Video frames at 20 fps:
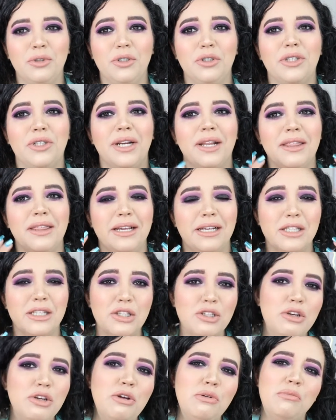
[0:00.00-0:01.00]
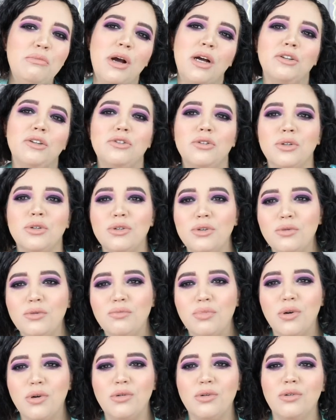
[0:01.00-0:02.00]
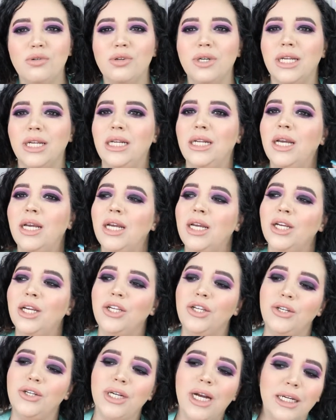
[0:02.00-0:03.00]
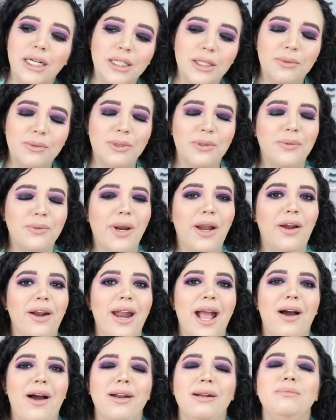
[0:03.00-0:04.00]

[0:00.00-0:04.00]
You're going to think it's too much or too bold and you're not going to want to it out.